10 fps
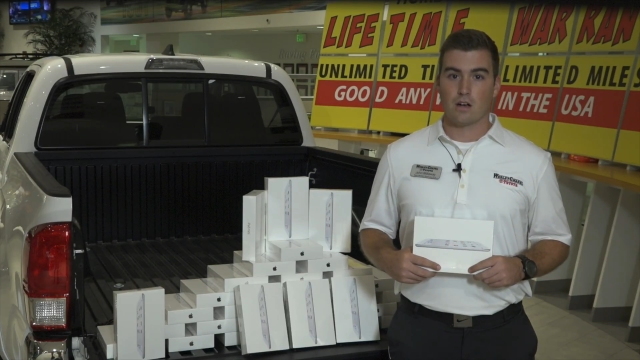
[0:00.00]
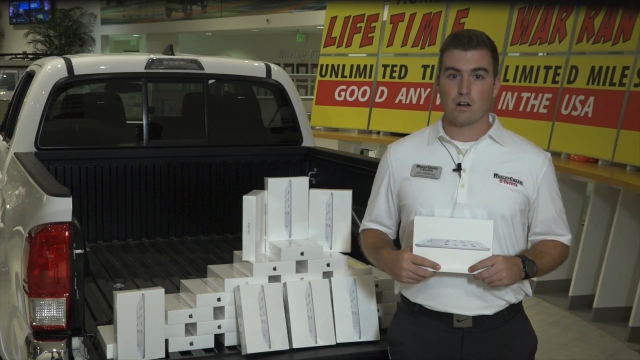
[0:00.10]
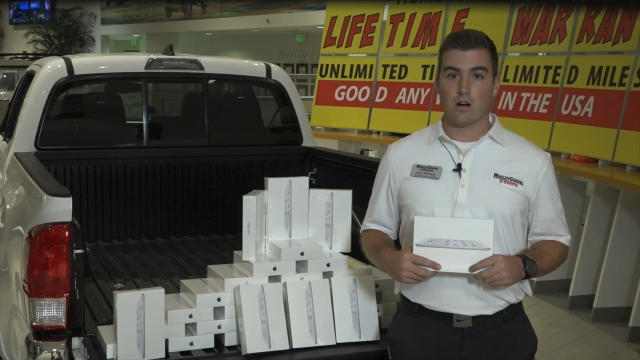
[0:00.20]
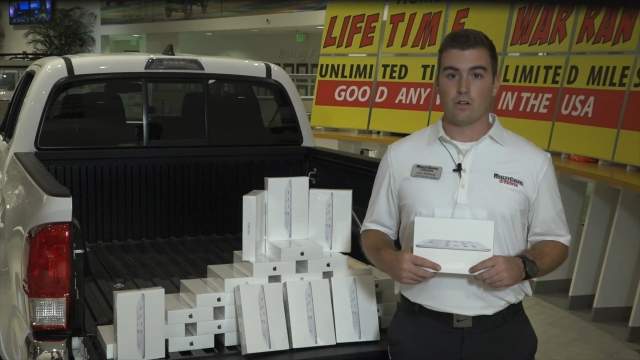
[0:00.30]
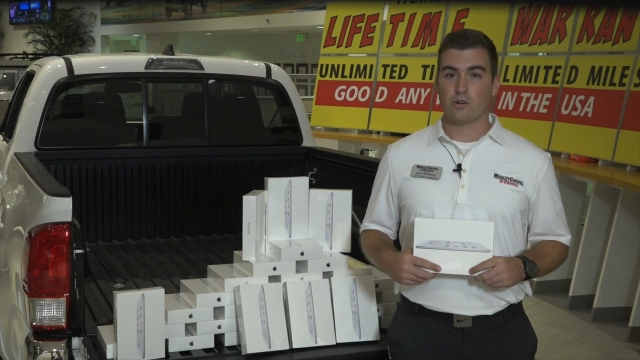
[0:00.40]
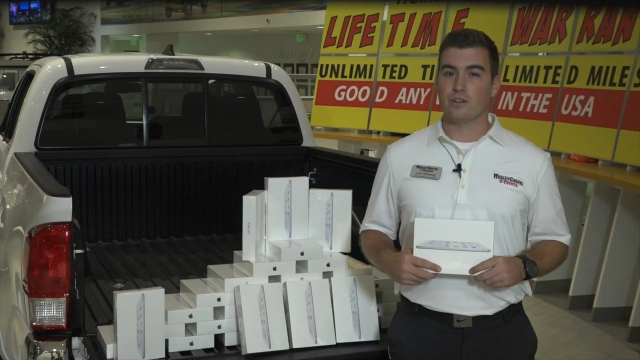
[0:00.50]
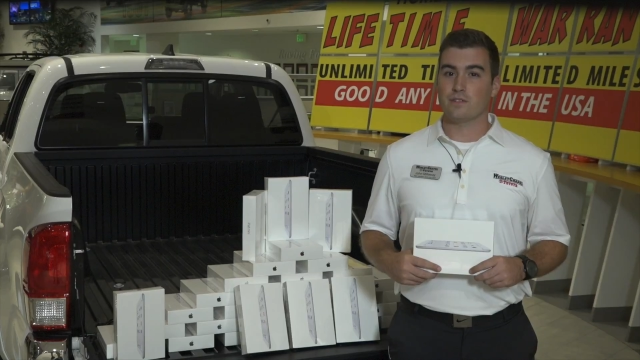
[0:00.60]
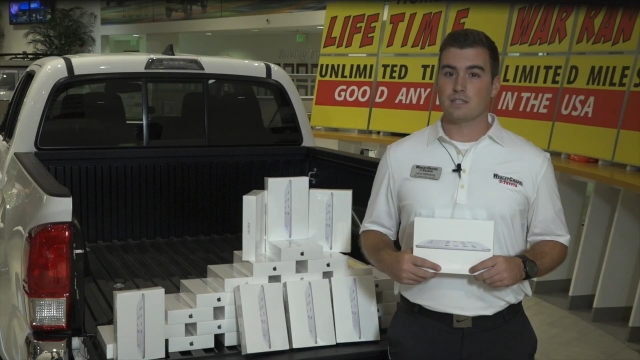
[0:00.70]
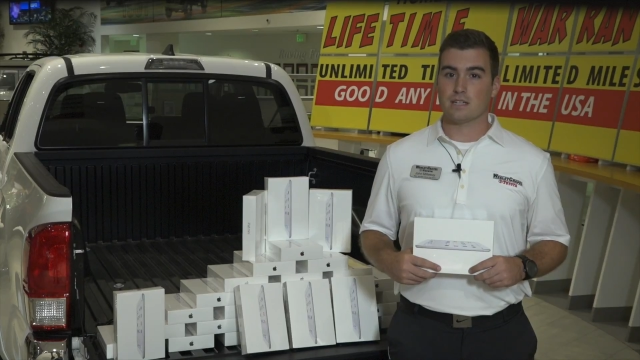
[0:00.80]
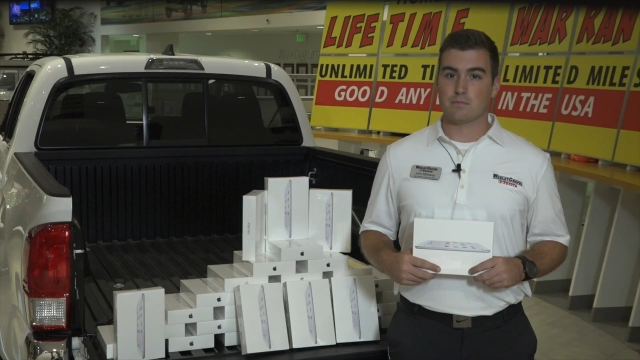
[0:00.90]
call, or
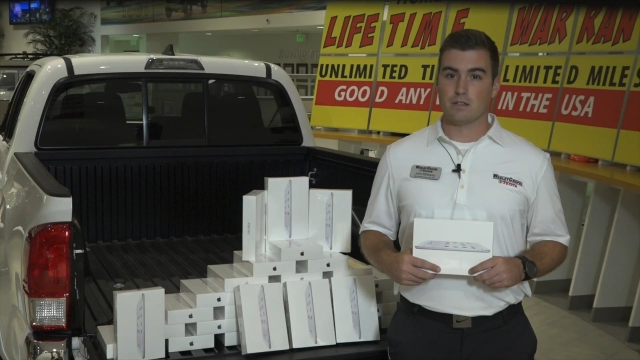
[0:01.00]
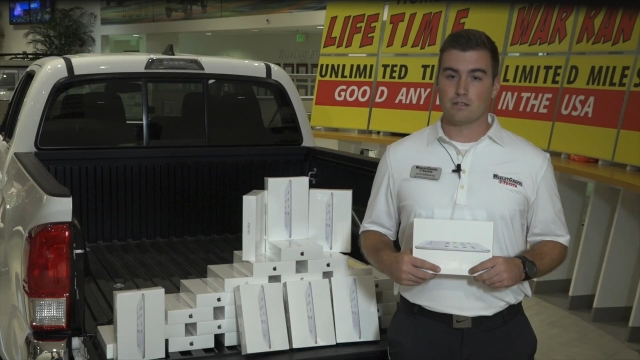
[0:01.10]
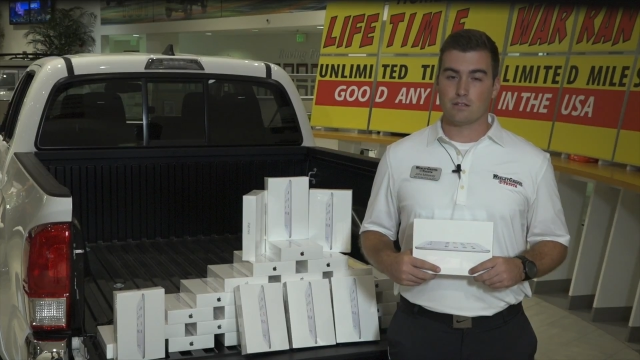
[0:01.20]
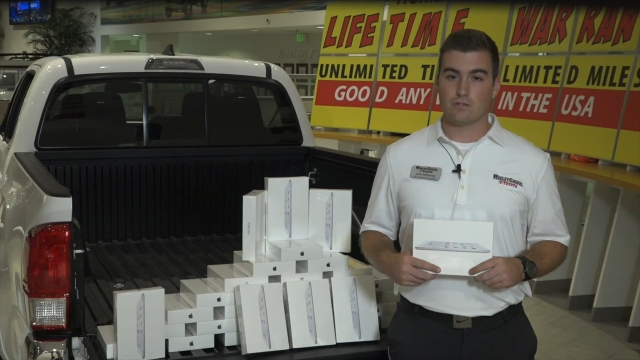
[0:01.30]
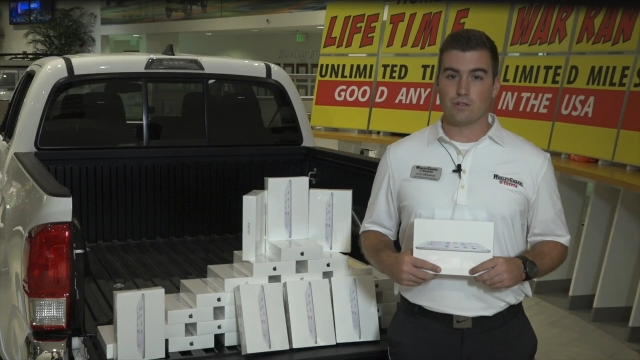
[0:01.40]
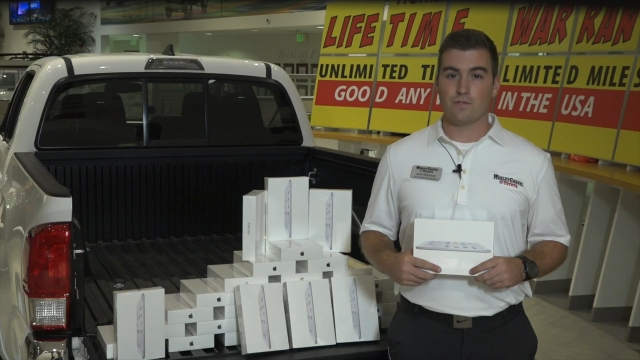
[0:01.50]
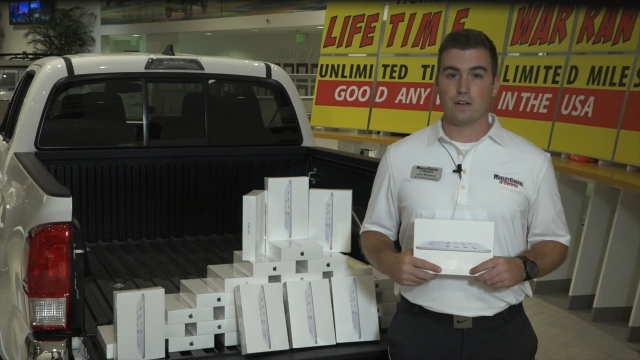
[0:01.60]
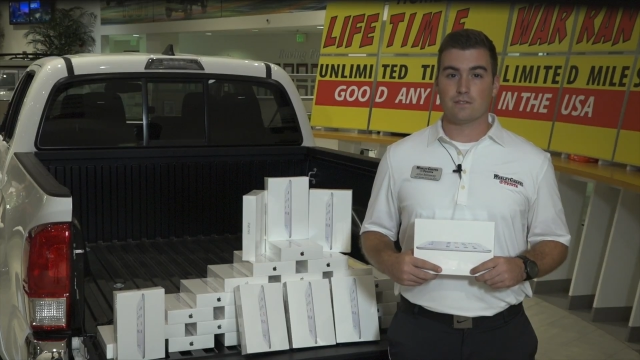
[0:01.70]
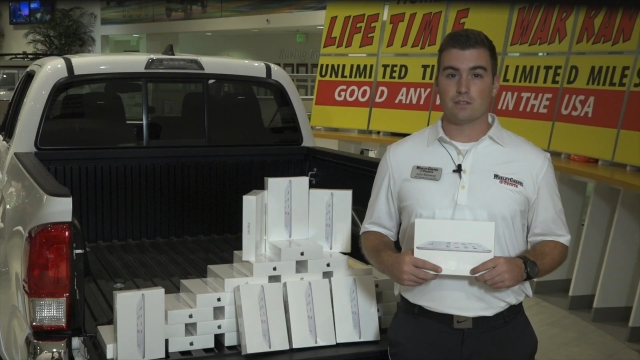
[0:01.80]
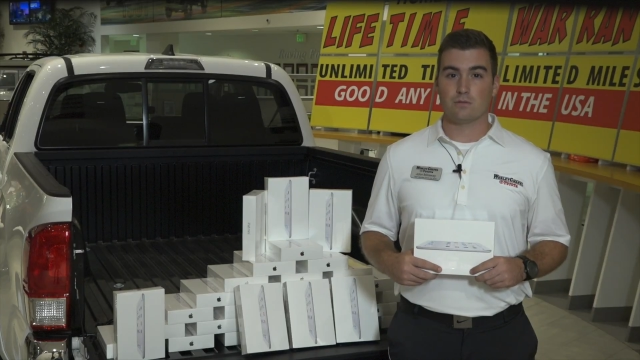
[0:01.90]
even text me
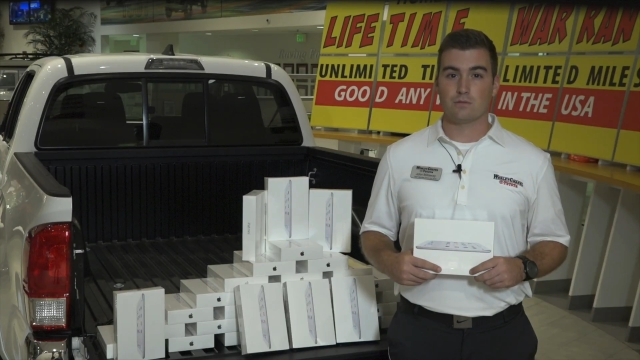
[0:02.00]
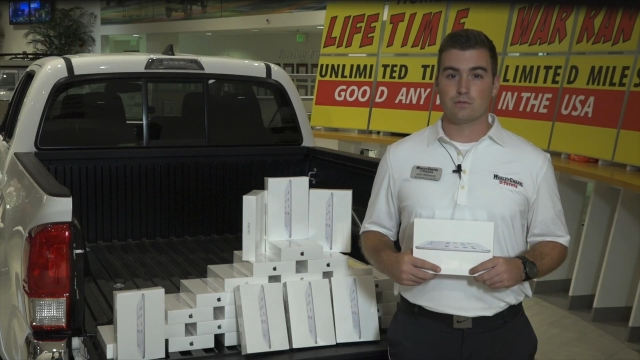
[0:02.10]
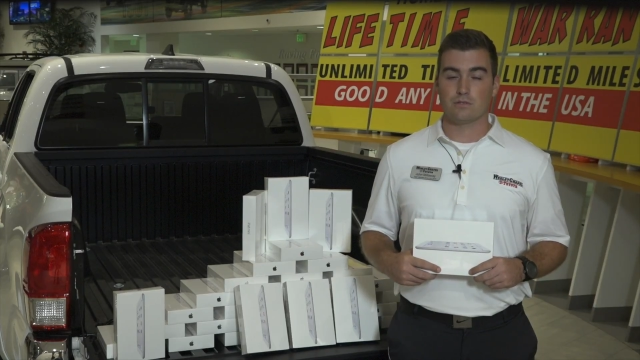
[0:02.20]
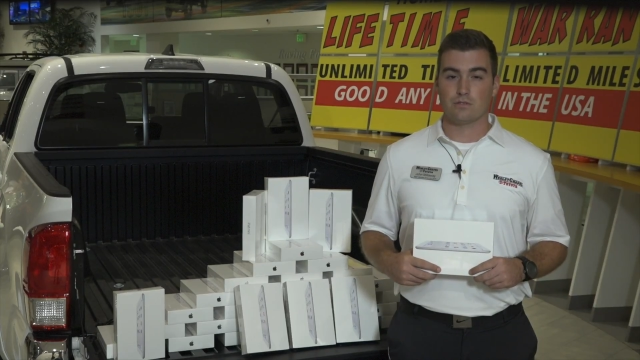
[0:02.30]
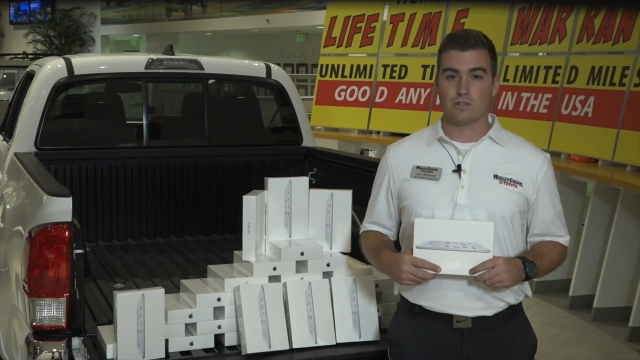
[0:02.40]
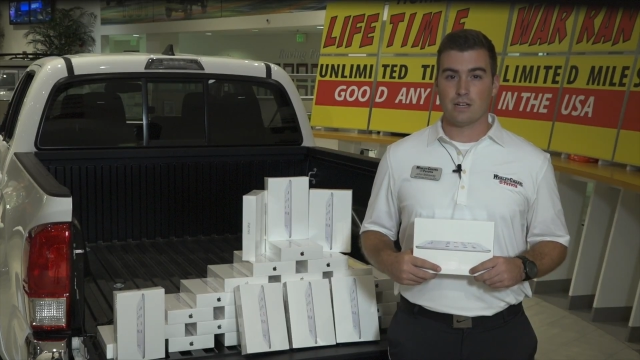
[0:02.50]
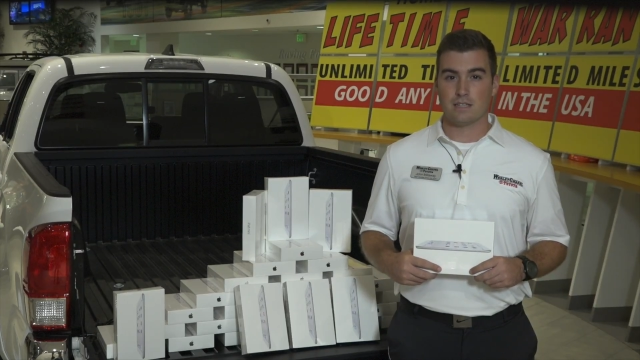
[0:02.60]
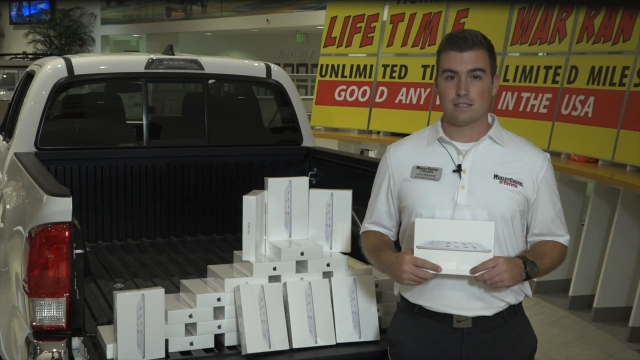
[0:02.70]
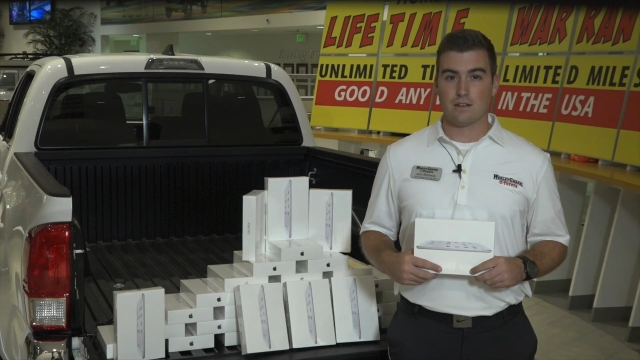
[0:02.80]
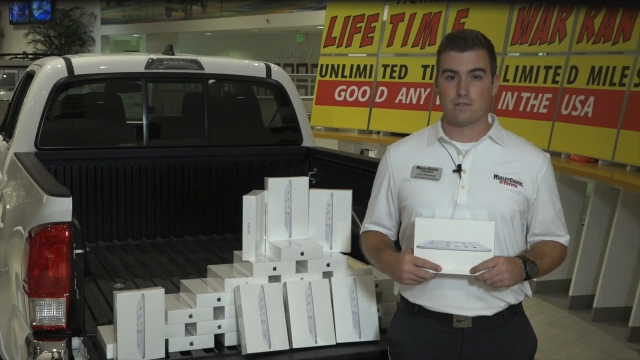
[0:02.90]
352
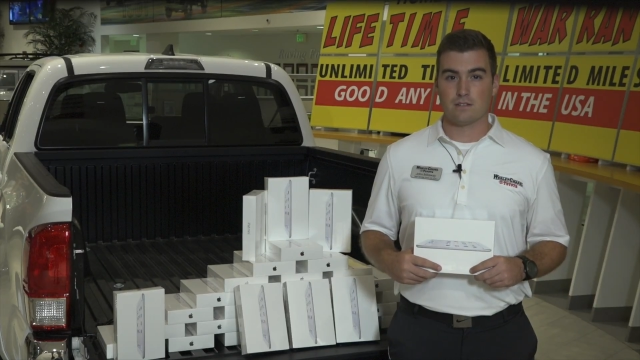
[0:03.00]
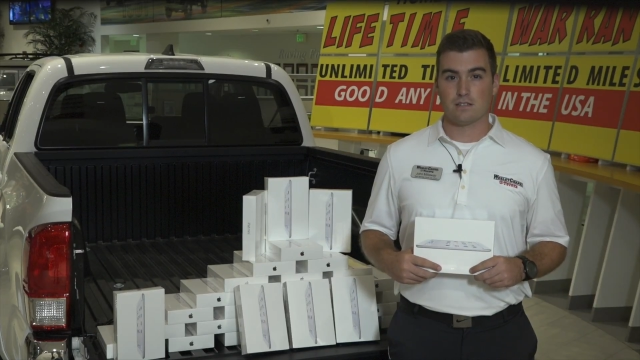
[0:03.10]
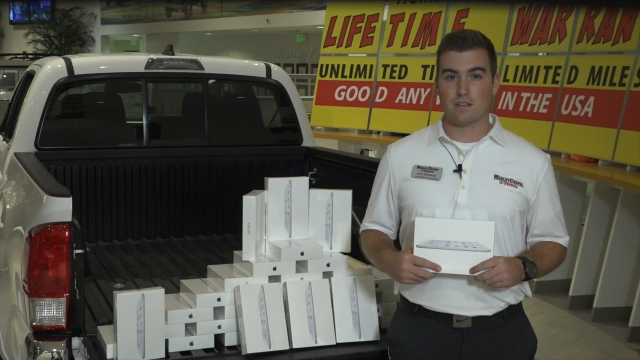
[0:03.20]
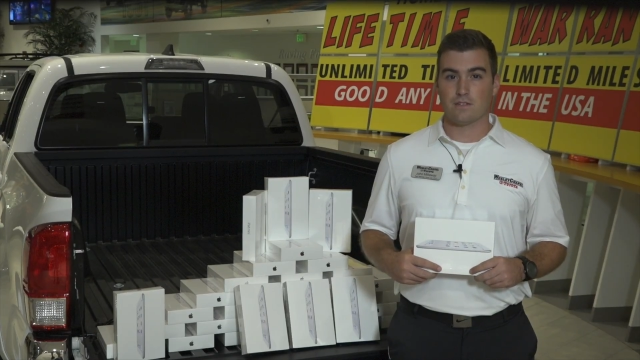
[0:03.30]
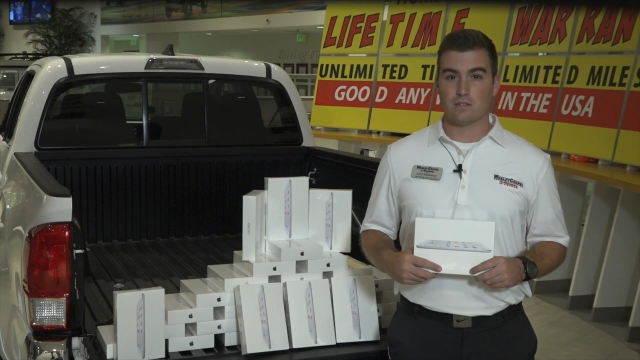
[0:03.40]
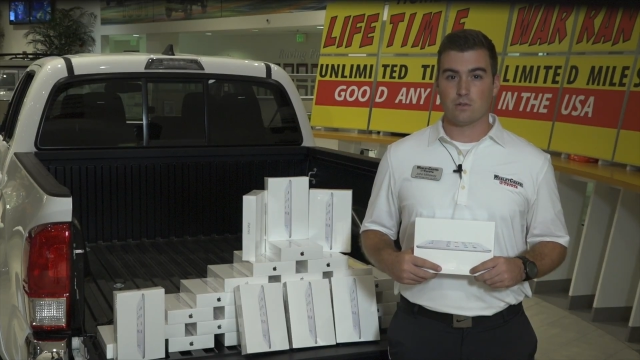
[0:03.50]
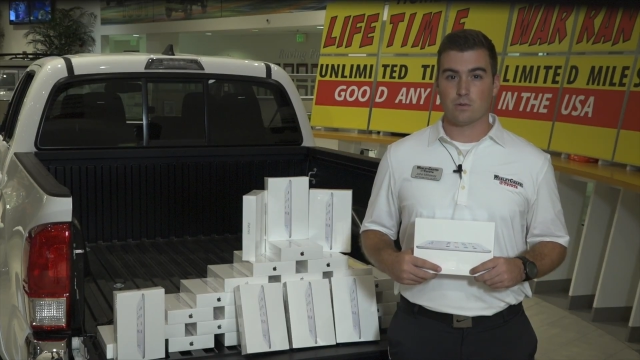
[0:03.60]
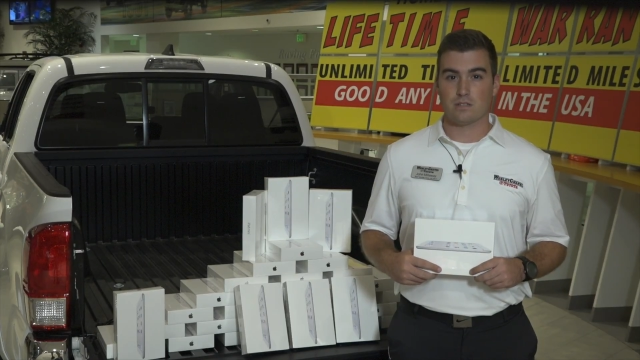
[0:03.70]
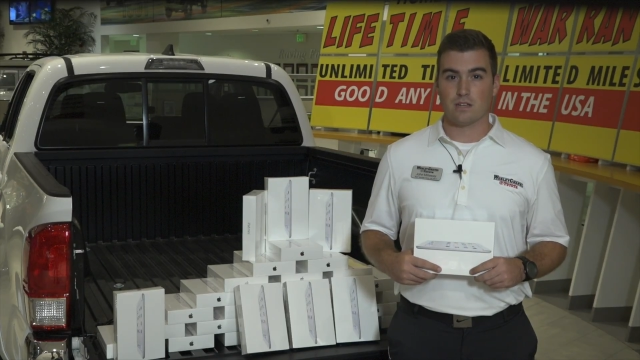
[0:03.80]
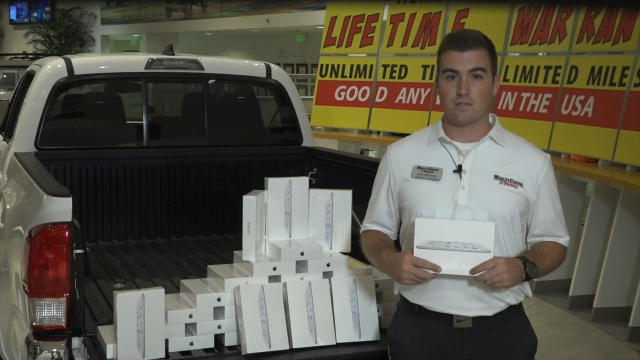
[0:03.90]
397
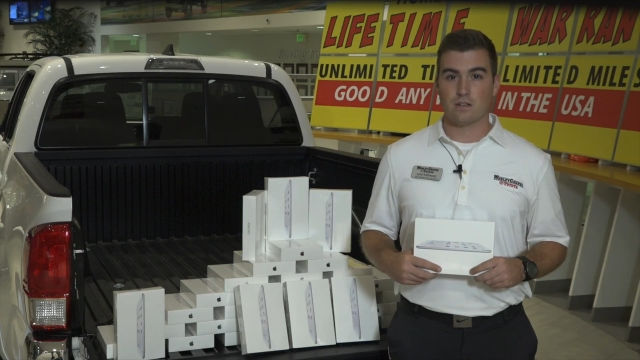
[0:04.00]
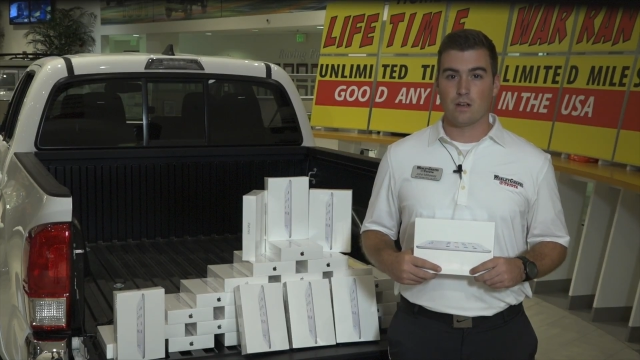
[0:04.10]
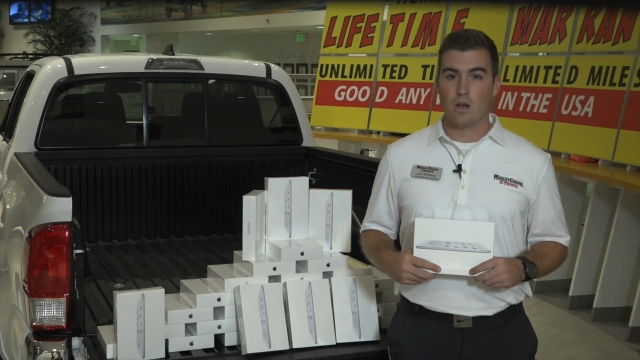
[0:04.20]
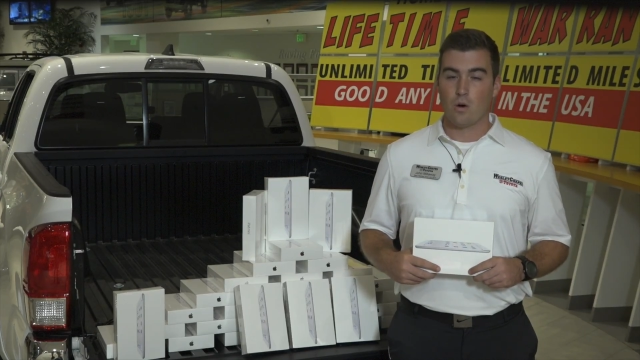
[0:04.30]
7217.